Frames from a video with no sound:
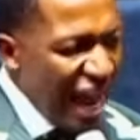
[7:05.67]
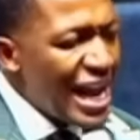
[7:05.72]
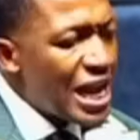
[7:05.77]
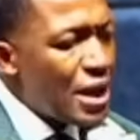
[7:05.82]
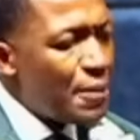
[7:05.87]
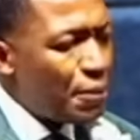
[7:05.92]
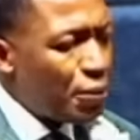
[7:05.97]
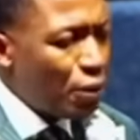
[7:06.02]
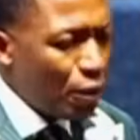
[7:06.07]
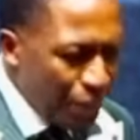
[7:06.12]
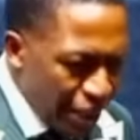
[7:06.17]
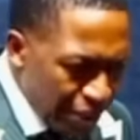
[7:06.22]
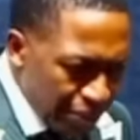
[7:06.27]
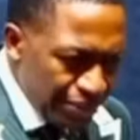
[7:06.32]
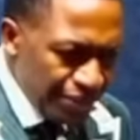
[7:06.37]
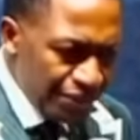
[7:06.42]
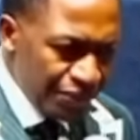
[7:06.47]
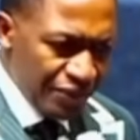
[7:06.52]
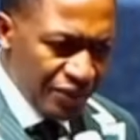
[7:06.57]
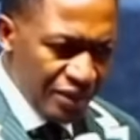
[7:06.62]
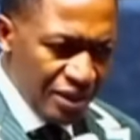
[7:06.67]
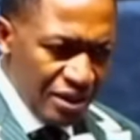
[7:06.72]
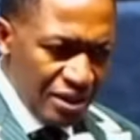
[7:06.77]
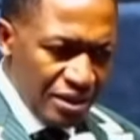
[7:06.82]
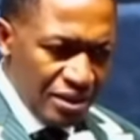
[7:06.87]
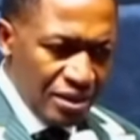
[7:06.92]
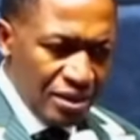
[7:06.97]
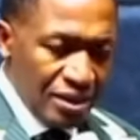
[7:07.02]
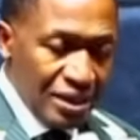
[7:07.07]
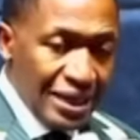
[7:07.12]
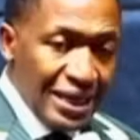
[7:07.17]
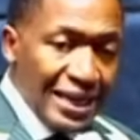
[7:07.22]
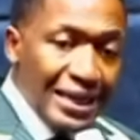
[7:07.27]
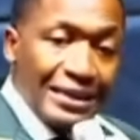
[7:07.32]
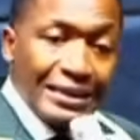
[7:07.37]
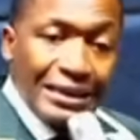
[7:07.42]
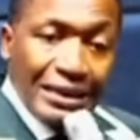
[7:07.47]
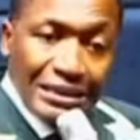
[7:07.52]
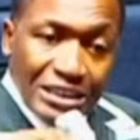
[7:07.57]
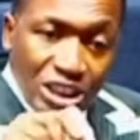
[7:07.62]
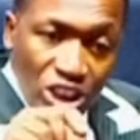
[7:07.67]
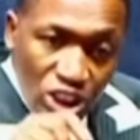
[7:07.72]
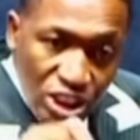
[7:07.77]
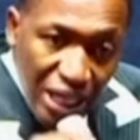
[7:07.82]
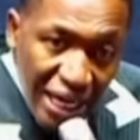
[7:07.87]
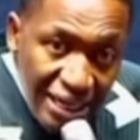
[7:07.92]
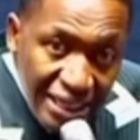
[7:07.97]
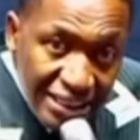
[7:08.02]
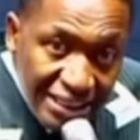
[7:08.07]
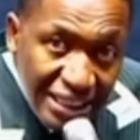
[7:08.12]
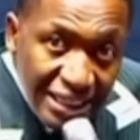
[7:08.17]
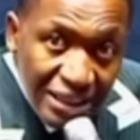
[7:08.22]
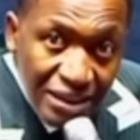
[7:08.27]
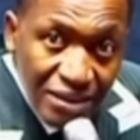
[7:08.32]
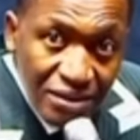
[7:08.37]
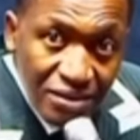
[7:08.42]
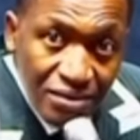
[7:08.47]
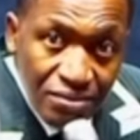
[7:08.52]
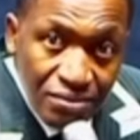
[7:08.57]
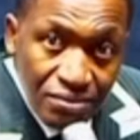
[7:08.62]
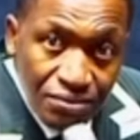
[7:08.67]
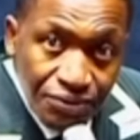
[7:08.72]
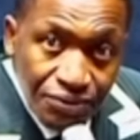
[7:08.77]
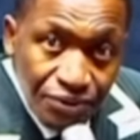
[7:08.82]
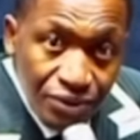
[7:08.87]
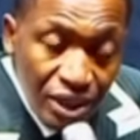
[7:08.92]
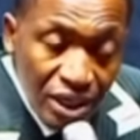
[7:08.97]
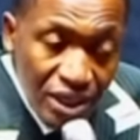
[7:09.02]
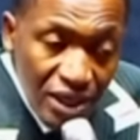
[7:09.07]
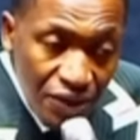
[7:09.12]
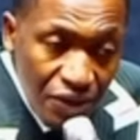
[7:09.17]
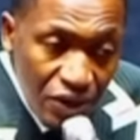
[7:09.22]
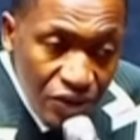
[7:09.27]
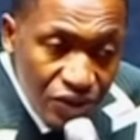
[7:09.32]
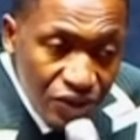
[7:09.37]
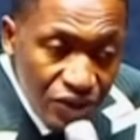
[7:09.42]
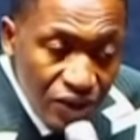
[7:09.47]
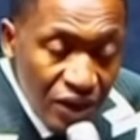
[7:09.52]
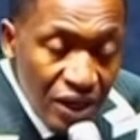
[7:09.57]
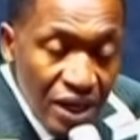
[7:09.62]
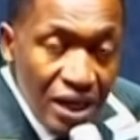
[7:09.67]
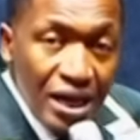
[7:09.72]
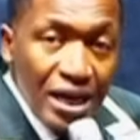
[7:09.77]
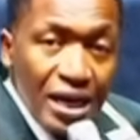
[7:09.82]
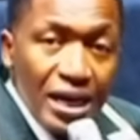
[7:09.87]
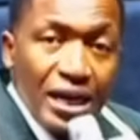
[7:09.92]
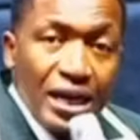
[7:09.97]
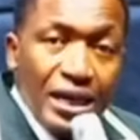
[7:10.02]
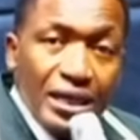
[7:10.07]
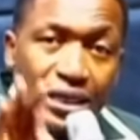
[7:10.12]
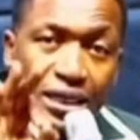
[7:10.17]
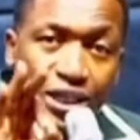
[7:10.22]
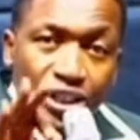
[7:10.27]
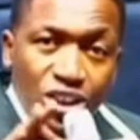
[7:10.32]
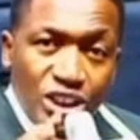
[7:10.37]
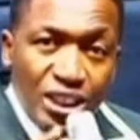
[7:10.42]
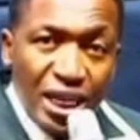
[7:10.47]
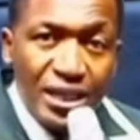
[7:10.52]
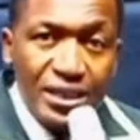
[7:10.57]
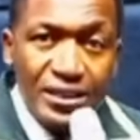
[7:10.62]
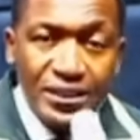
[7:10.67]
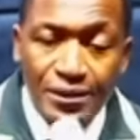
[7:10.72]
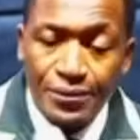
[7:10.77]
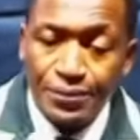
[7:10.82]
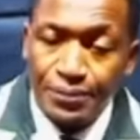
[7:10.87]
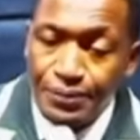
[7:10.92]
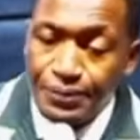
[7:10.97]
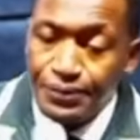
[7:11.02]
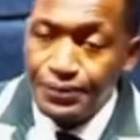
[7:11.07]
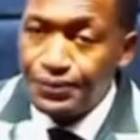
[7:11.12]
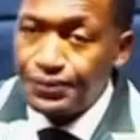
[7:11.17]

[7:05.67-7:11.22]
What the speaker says: are a problem. In Christianity, hear this, in Christianity,